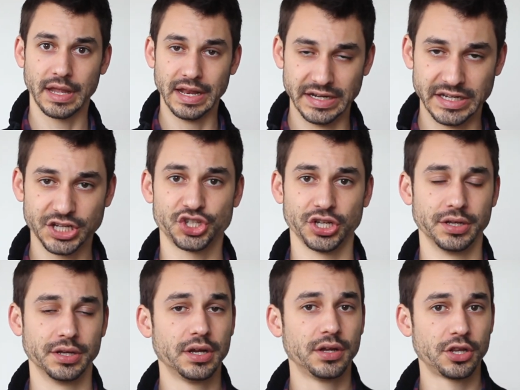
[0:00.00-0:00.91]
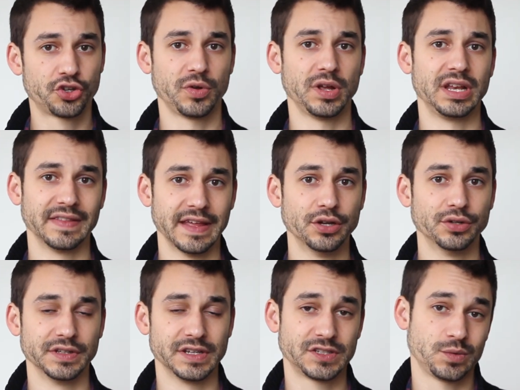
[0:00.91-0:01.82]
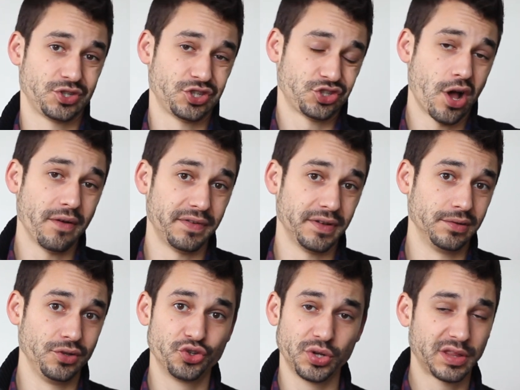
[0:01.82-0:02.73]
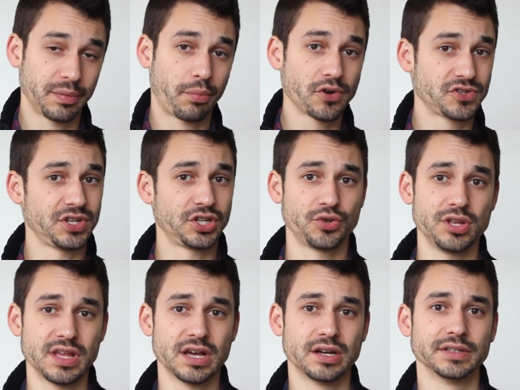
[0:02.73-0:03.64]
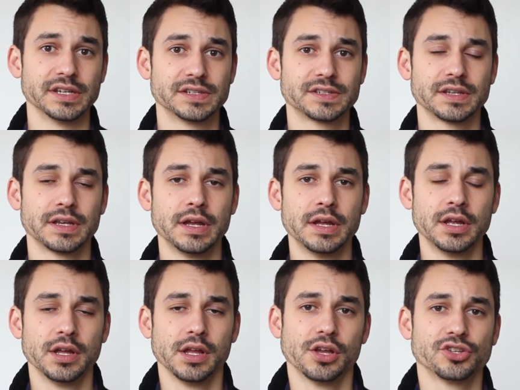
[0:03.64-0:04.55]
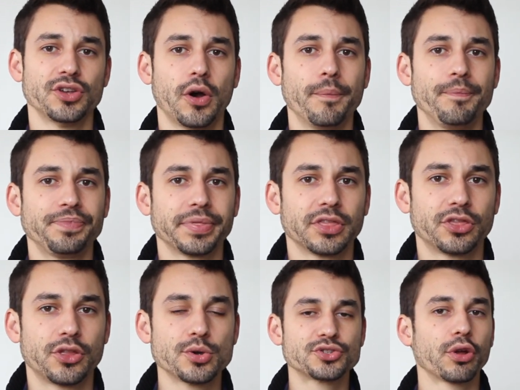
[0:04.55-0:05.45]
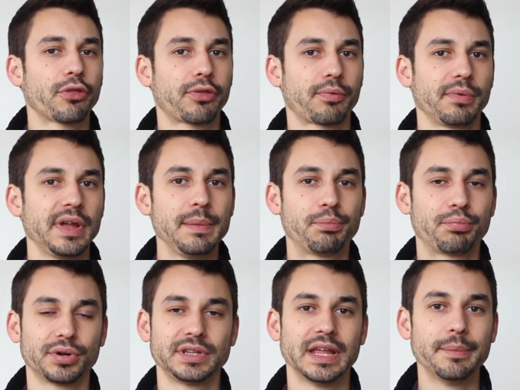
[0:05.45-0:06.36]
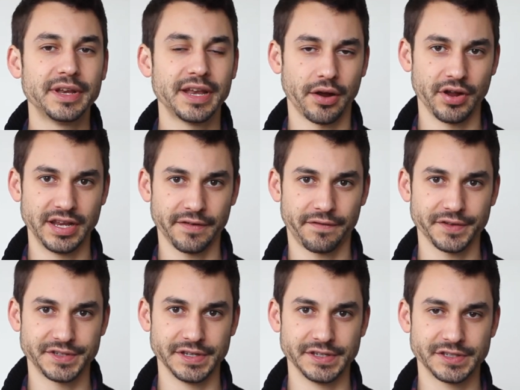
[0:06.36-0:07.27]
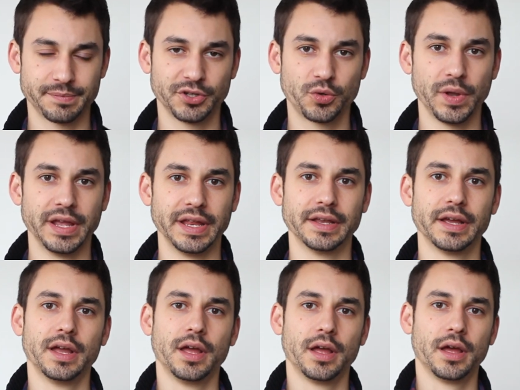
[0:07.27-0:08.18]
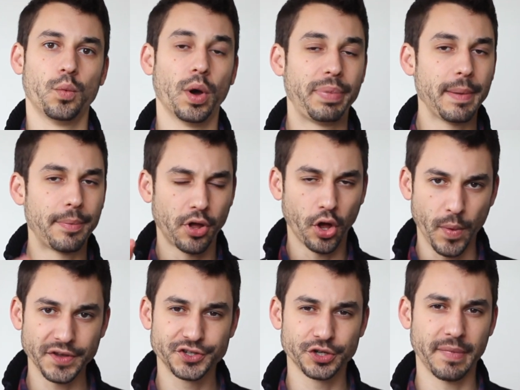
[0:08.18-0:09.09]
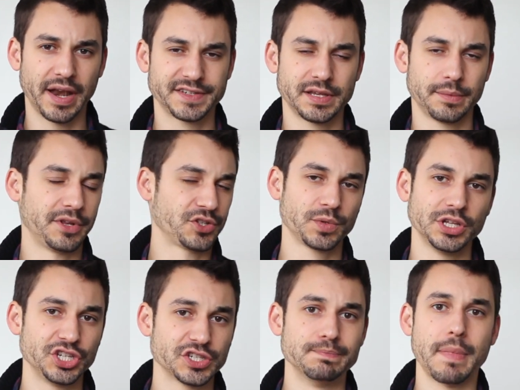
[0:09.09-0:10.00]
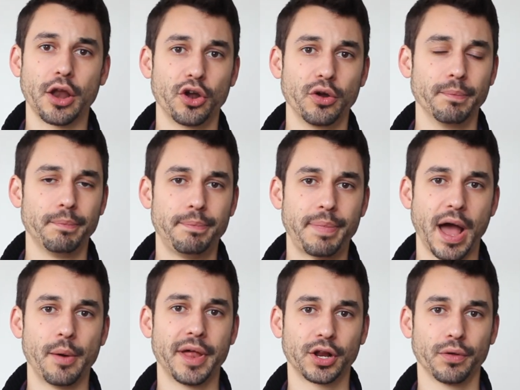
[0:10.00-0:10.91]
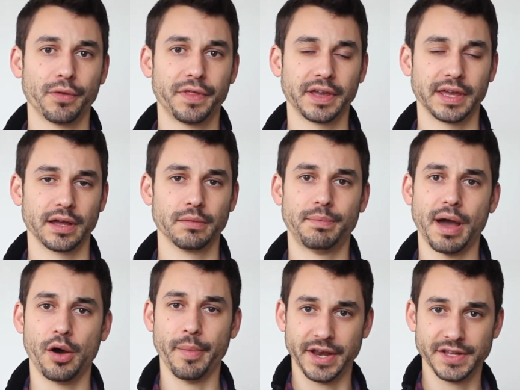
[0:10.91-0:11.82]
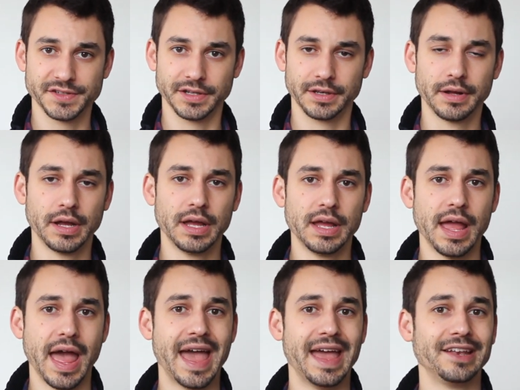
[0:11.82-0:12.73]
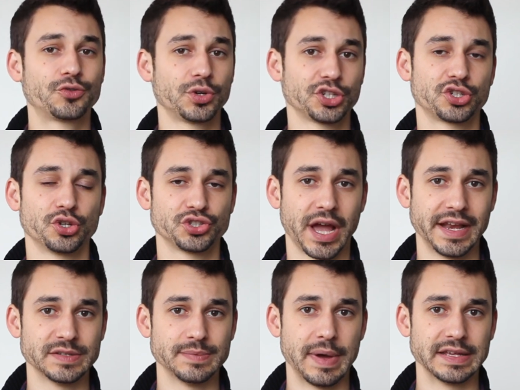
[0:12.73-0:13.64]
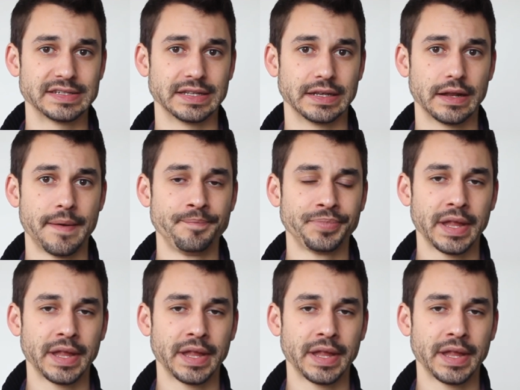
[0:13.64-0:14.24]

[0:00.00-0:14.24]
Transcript: in addition to treating the illness, which is often you treat the person to treat the illness. So, those are three preliminary differences between what people call Western medicine, but is really just modern biomedical thinking, biomedicine, and traditional Chinese medicine.